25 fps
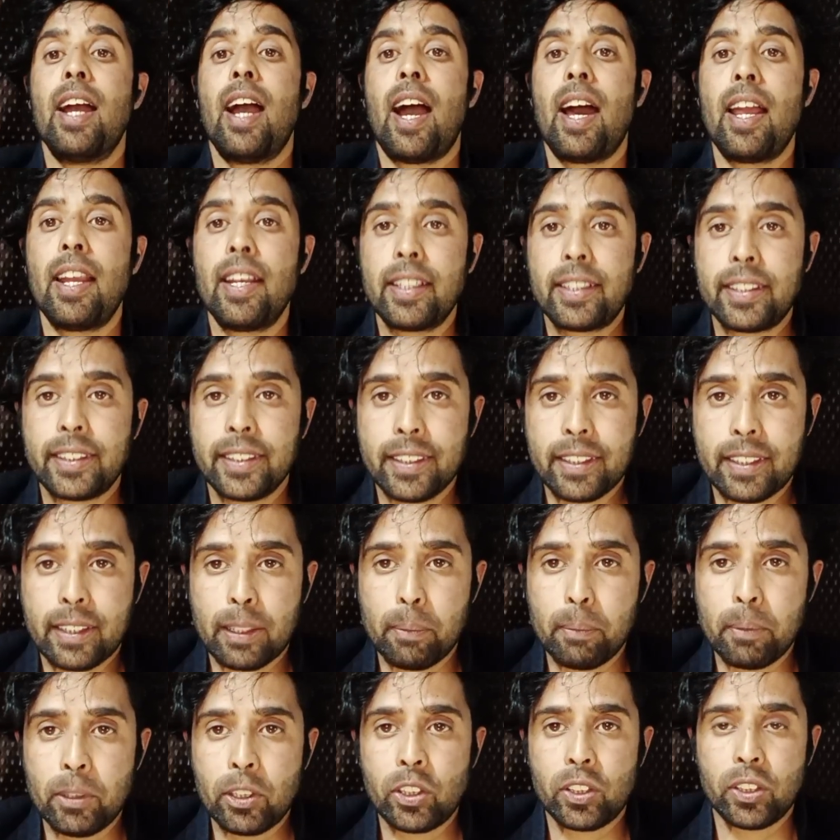election
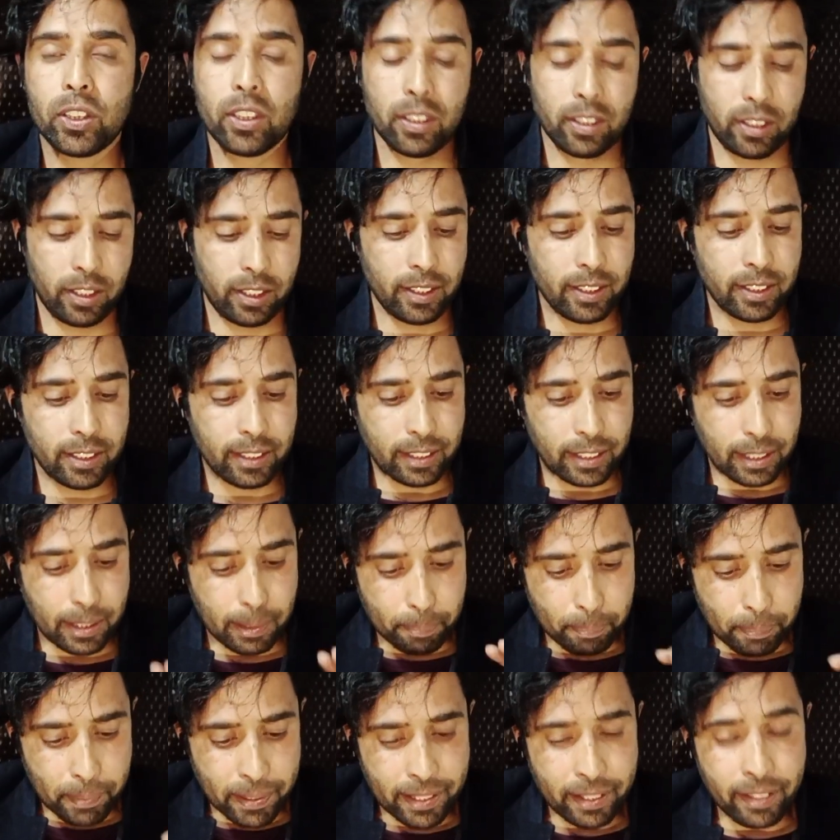commission in
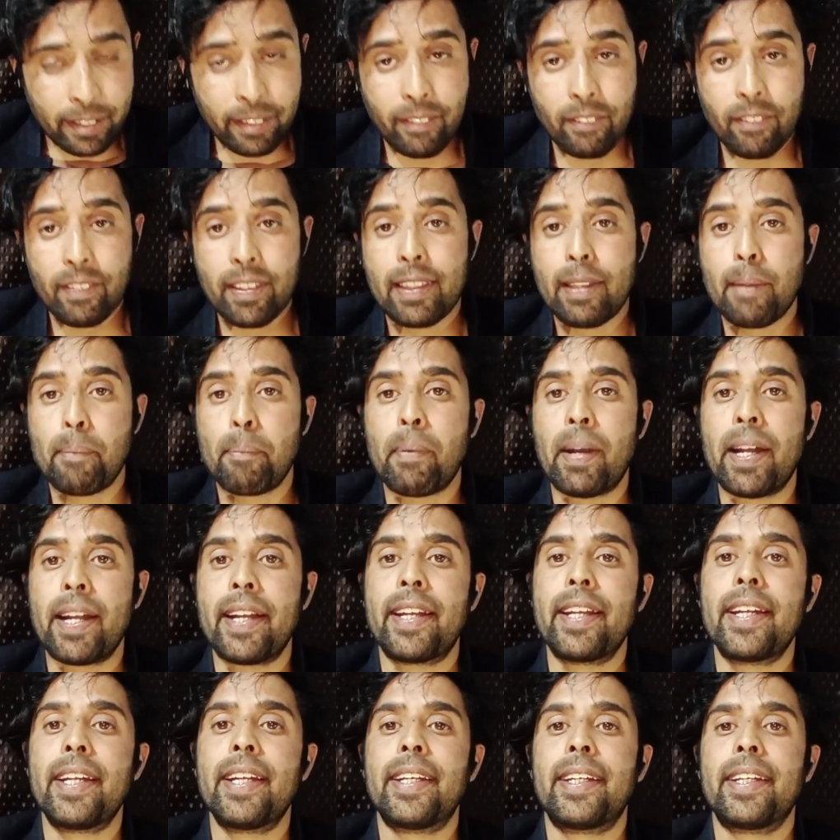keeping with the
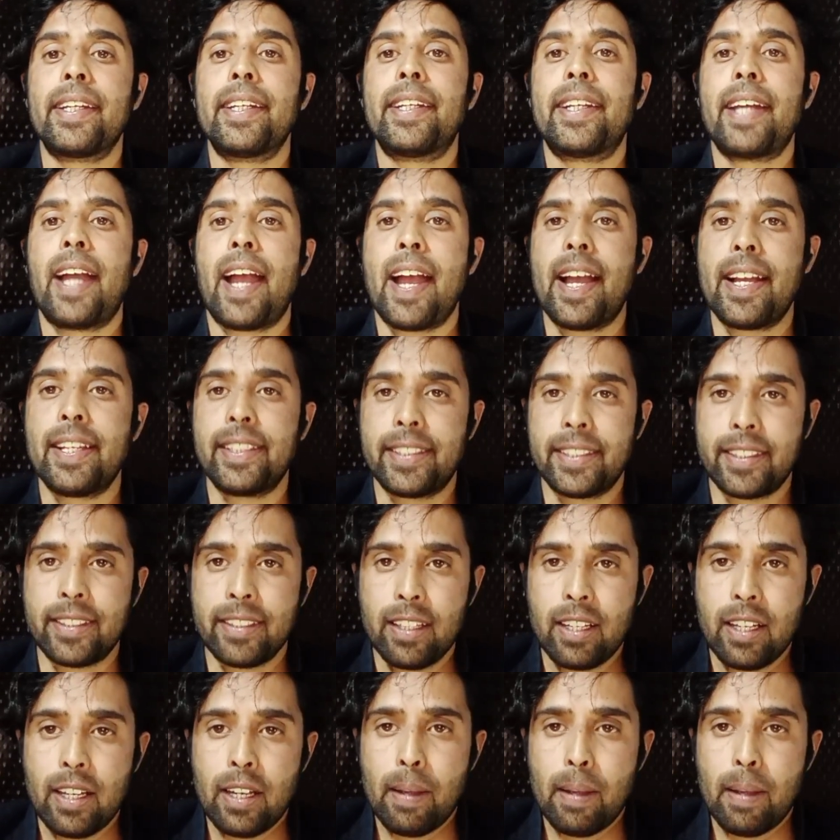mandate it has